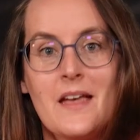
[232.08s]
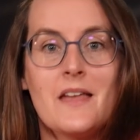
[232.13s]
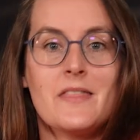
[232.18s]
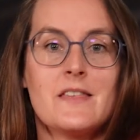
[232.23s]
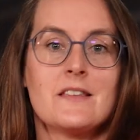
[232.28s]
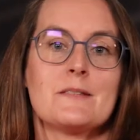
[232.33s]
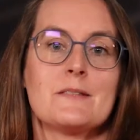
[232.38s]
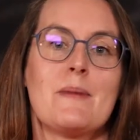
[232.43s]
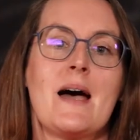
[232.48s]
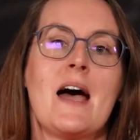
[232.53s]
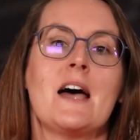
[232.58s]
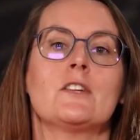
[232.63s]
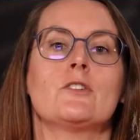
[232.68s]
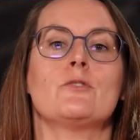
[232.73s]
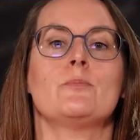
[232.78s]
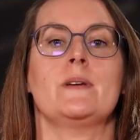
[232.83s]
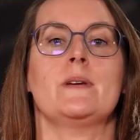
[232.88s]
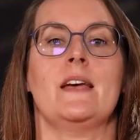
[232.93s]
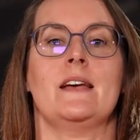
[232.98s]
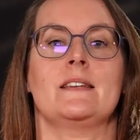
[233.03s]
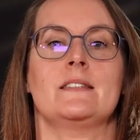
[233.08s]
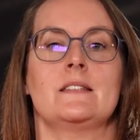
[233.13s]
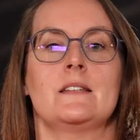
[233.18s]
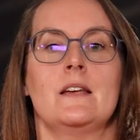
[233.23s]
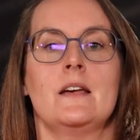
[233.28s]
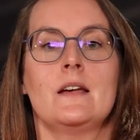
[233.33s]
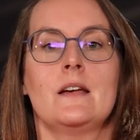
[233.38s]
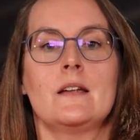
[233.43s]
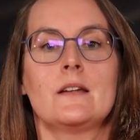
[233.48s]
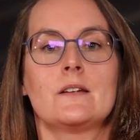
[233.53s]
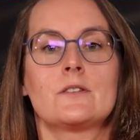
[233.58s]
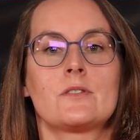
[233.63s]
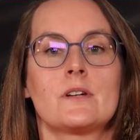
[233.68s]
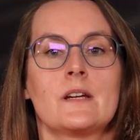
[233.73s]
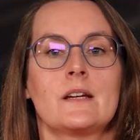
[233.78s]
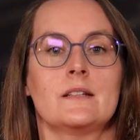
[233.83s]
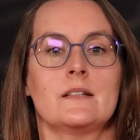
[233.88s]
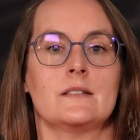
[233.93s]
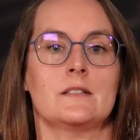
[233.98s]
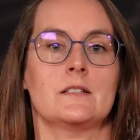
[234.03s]
The Smart UPS
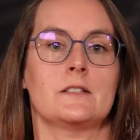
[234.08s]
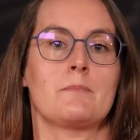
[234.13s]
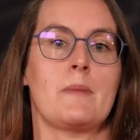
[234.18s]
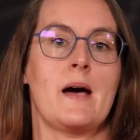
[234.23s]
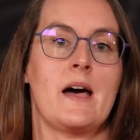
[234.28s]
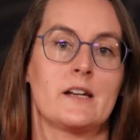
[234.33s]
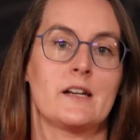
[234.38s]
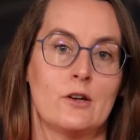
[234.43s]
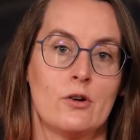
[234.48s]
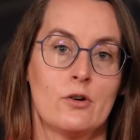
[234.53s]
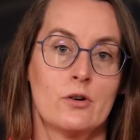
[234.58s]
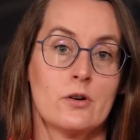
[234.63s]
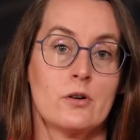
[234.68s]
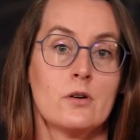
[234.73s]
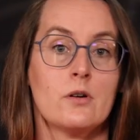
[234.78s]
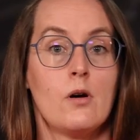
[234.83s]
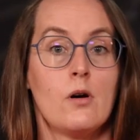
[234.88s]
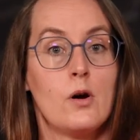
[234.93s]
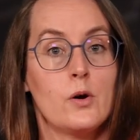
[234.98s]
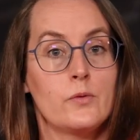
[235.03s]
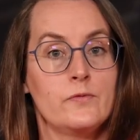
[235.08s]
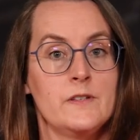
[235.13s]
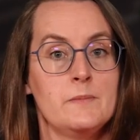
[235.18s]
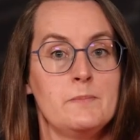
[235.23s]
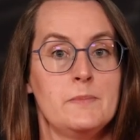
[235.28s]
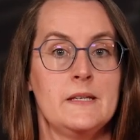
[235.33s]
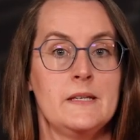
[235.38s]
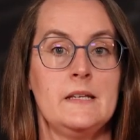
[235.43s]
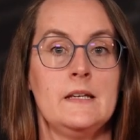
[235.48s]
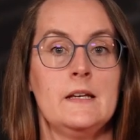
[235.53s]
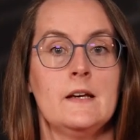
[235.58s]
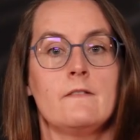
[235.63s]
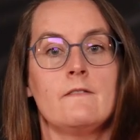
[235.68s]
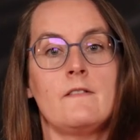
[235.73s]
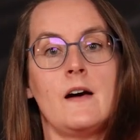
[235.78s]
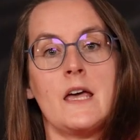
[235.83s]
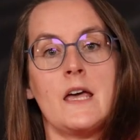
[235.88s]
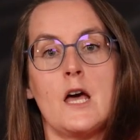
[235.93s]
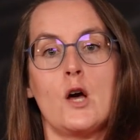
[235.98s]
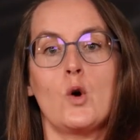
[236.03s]
triggers the Smart Logger or VP
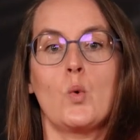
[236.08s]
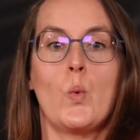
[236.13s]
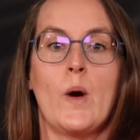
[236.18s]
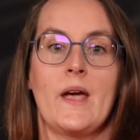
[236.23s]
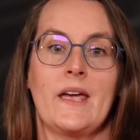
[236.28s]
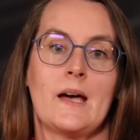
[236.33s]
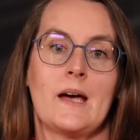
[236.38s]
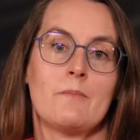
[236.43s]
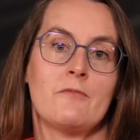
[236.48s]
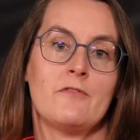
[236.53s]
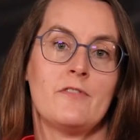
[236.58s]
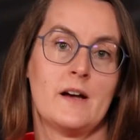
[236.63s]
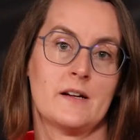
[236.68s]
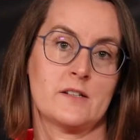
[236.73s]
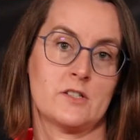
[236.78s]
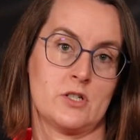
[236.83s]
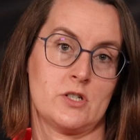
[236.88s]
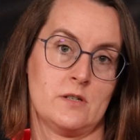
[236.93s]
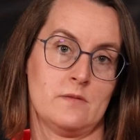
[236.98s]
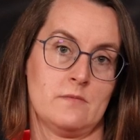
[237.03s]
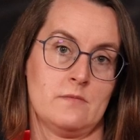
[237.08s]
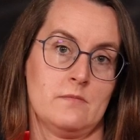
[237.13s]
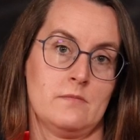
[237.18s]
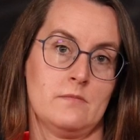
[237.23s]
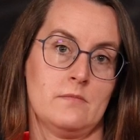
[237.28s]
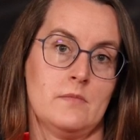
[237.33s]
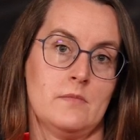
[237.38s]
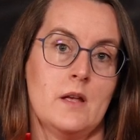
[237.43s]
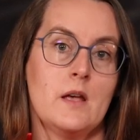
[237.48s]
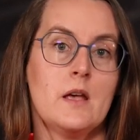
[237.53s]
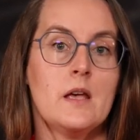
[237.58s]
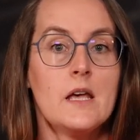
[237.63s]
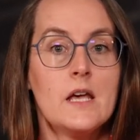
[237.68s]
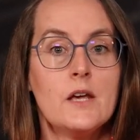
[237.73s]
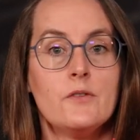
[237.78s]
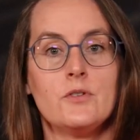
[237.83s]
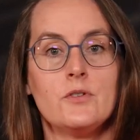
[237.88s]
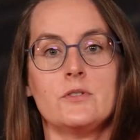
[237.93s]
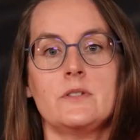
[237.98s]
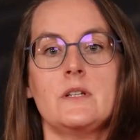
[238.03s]
via a wake-up function.
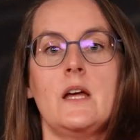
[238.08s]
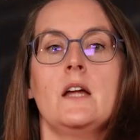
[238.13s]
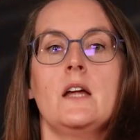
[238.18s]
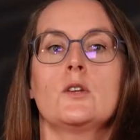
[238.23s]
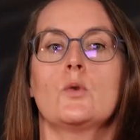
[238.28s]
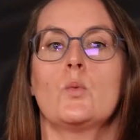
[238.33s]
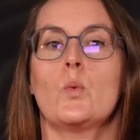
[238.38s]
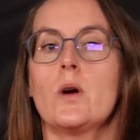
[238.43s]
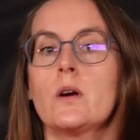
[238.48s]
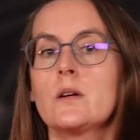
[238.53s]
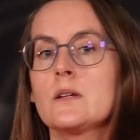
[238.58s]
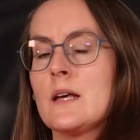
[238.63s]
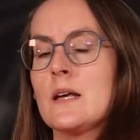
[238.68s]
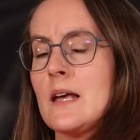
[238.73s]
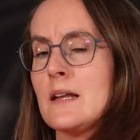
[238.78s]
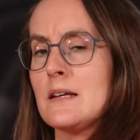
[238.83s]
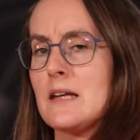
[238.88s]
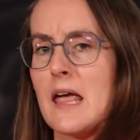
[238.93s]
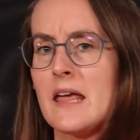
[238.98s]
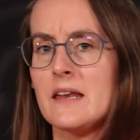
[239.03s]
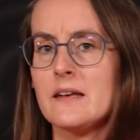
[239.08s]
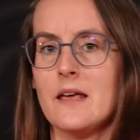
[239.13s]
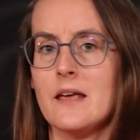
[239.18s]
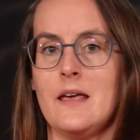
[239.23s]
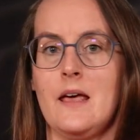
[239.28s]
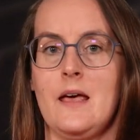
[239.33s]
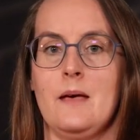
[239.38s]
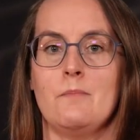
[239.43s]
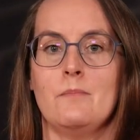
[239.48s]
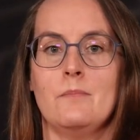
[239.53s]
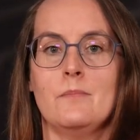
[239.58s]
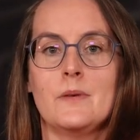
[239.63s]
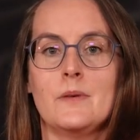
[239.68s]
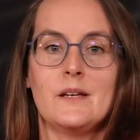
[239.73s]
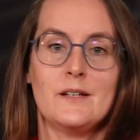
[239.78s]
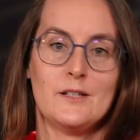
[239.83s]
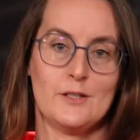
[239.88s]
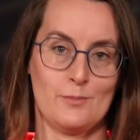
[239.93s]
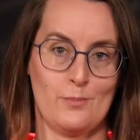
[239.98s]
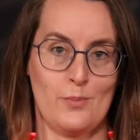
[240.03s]
If you start your workday at 8 a.m.,
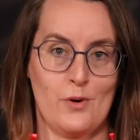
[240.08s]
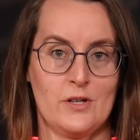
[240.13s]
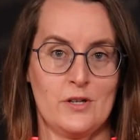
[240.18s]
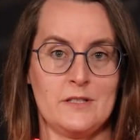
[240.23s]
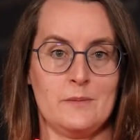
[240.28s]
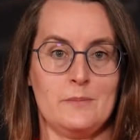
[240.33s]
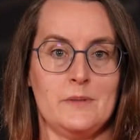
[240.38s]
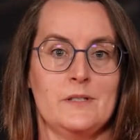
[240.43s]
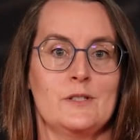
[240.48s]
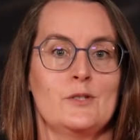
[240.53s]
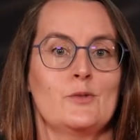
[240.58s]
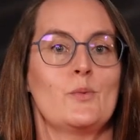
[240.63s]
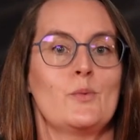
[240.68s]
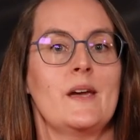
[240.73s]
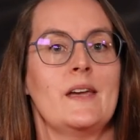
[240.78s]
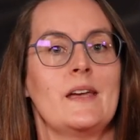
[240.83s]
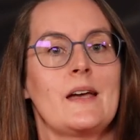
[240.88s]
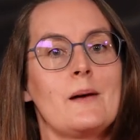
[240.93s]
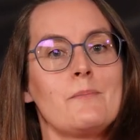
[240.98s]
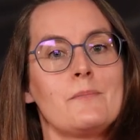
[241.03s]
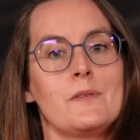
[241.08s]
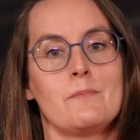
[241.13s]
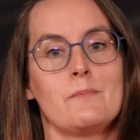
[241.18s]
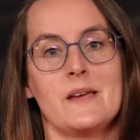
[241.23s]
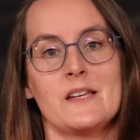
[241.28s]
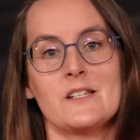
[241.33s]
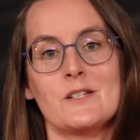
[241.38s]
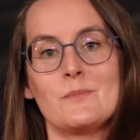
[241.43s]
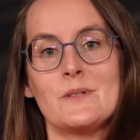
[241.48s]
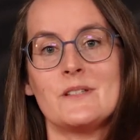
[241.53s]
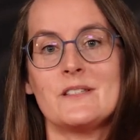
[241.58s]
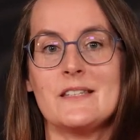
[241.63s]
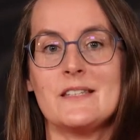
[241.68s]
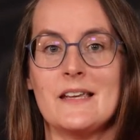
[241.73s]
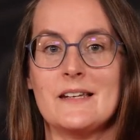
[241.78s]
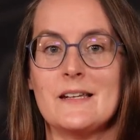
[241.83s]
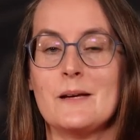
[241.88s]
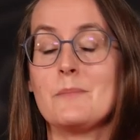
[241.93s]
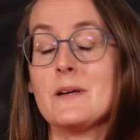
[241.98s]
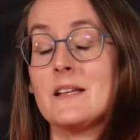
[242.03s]
it is possible to wake up the measurement
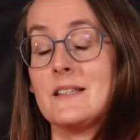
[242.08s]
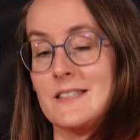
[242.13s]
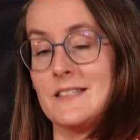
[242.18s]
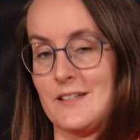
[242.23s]
setup at